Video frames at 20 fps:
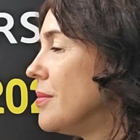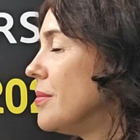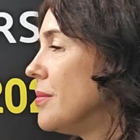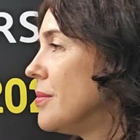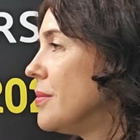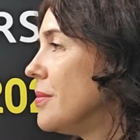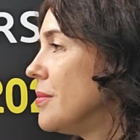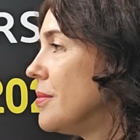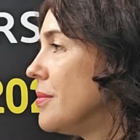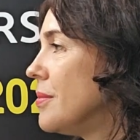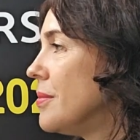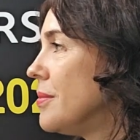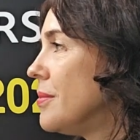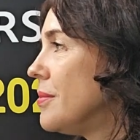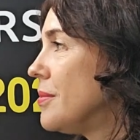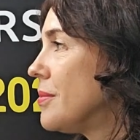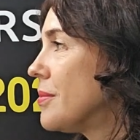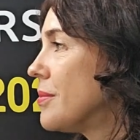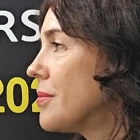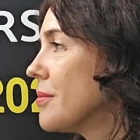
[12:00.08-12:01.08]

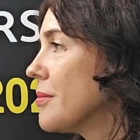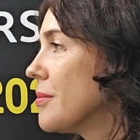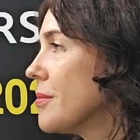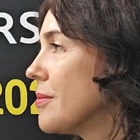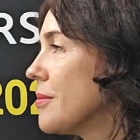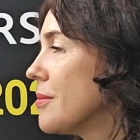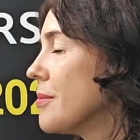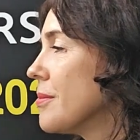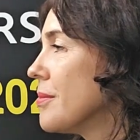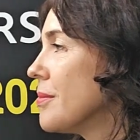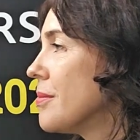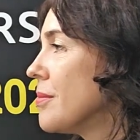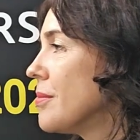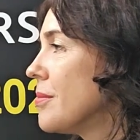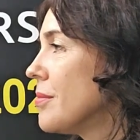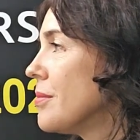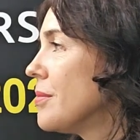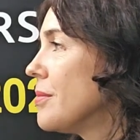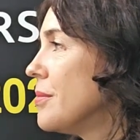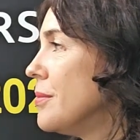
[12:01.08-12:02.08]

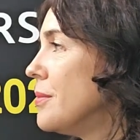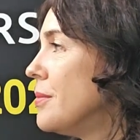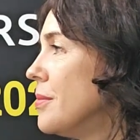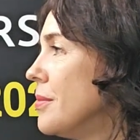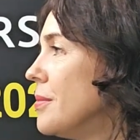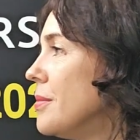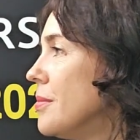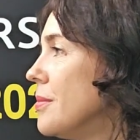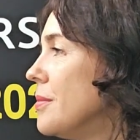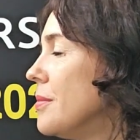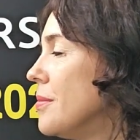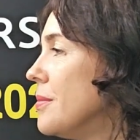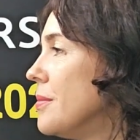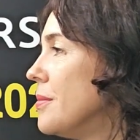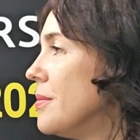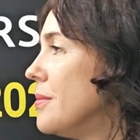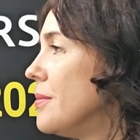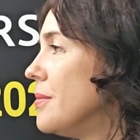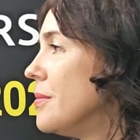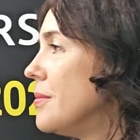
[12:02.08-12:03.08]

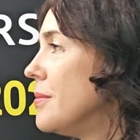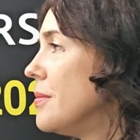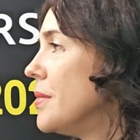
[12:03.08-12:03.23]
(silent)